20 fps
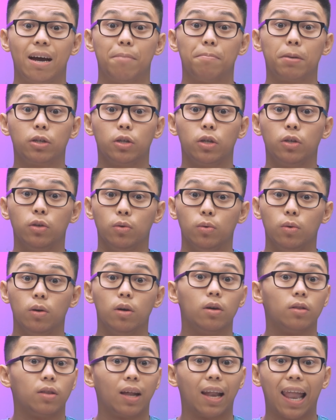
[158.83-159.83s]
Number 2,
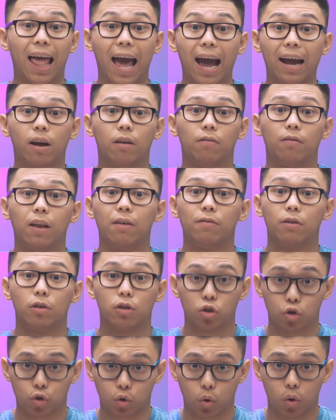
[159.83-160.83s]
the lack of level
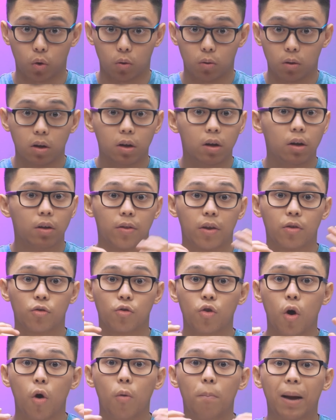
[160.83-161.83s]
control.
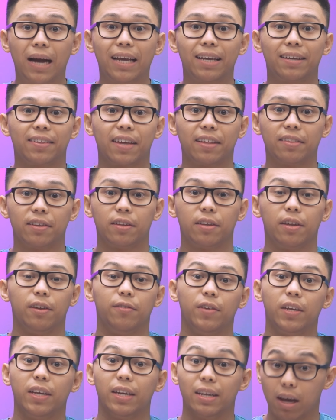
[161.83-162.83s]
There's no mic
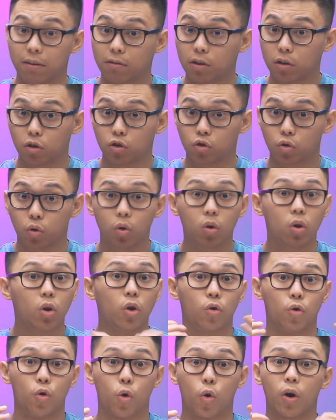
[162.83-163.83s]
sensitivity level control,
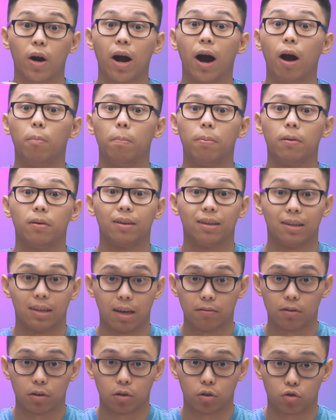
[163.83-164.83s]
nor output
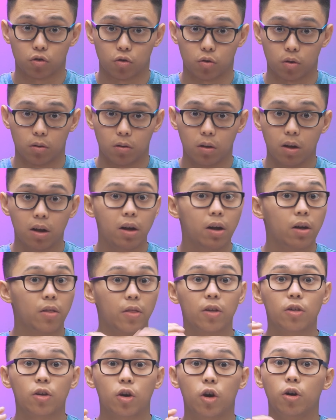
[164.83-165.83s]
level control.
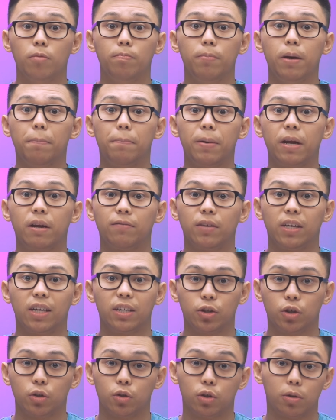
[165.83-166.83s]
This could be a bit of an
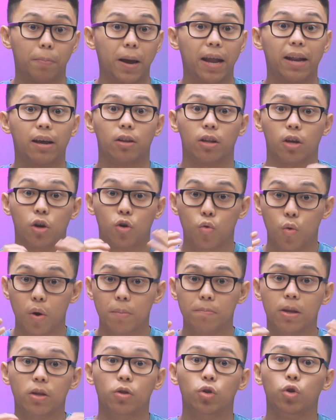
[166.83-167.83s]
issue depending on the
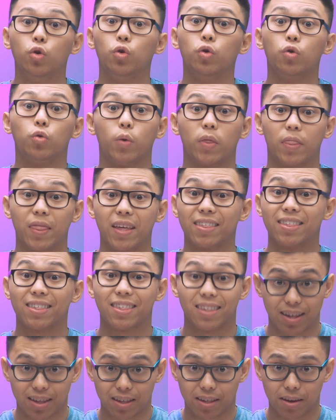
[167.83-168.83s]
equipment used with this
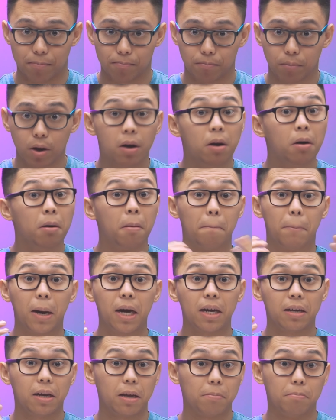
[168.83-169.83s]
system.
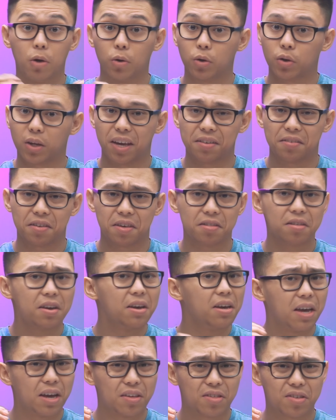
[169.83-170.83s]
But in most cases,
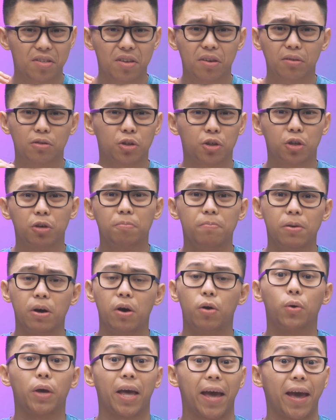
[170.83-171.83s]
it still should be
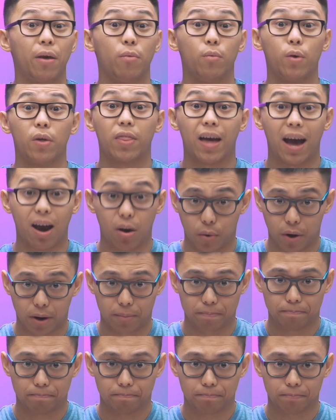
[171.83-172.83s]
okay without
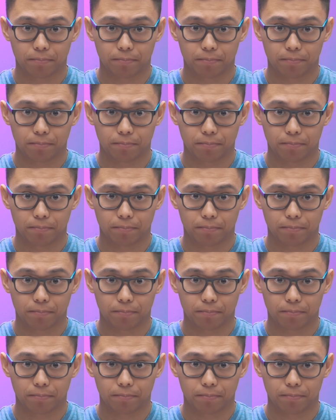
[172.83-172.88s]
it.